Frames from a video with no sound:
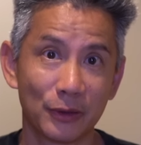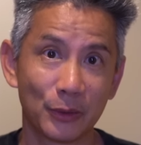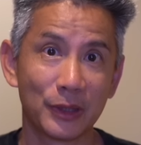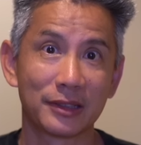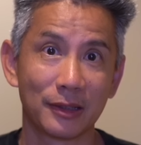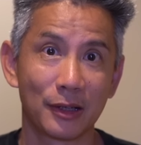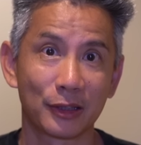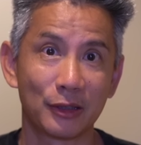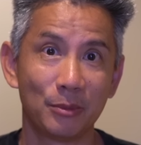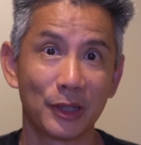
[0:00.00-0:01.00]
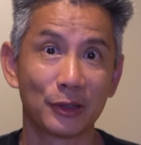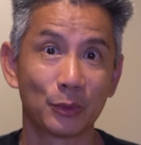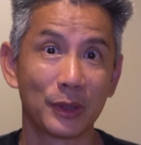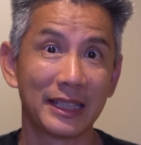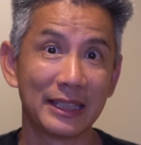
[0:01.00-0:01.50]
phone is locked because
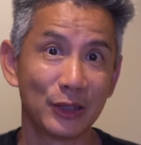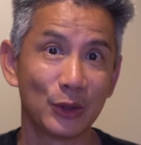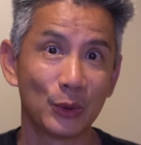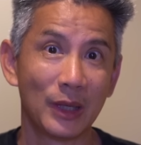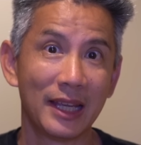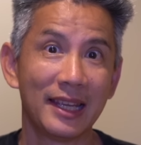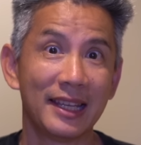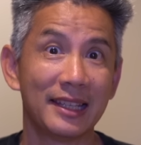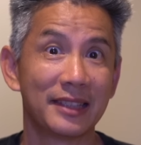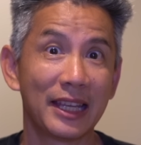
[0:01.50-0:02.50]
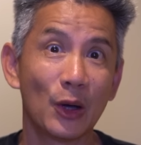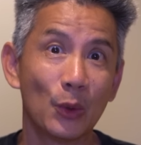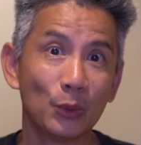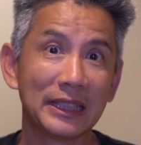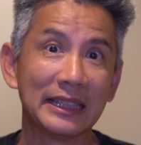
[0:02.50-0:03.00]
what they do is they
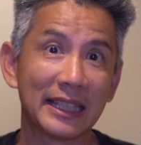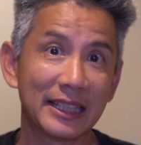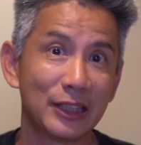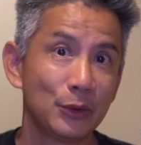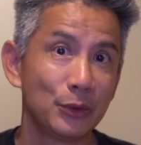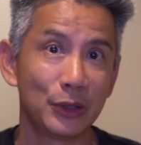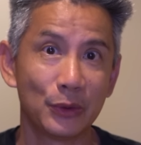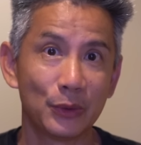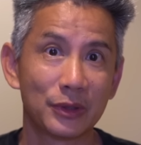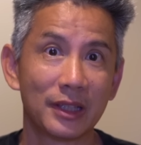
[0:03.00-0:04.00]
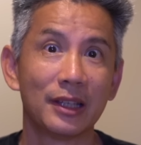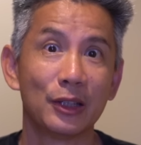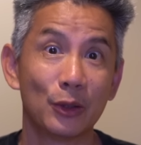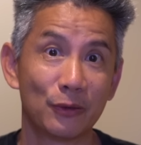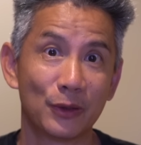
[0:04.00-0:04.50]
only let you use
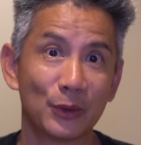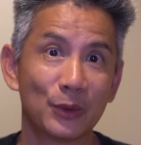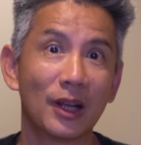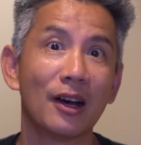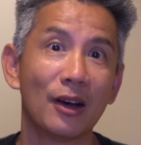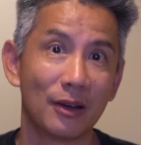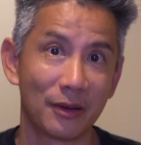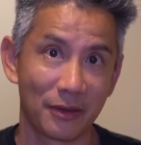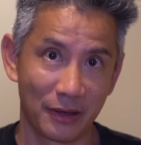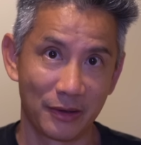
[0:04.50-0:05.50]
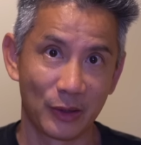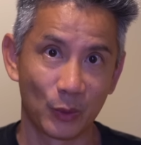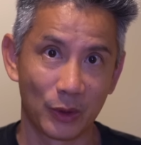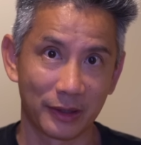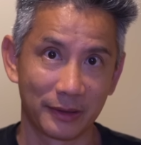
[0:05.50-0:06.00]
your phone on their
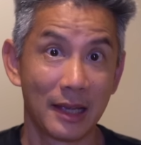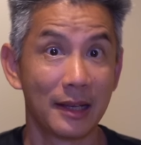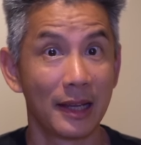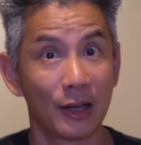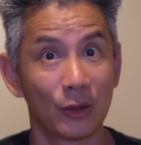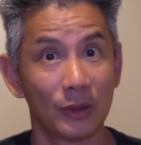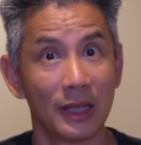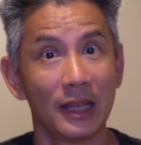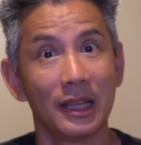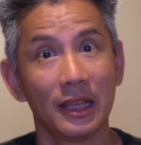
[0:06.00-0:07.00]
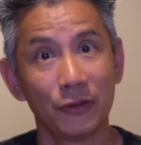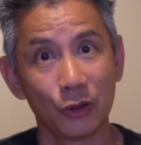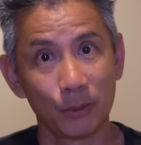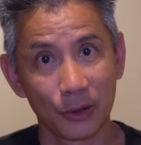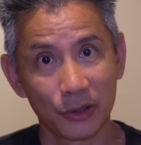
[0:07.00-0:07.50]
network. Now, if
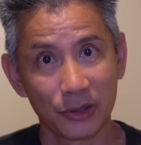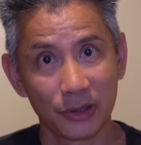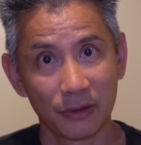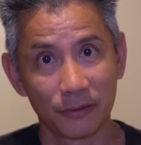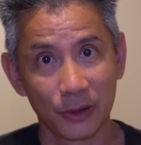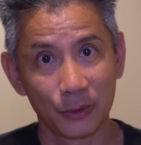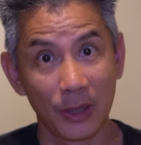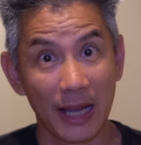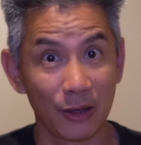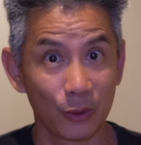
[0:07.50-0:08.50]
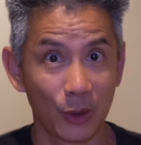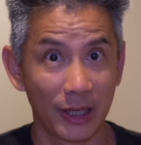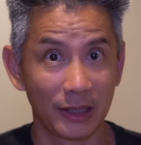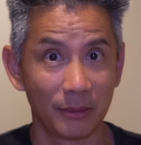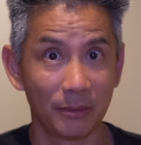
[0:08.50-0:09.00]
you purchased your phone outright,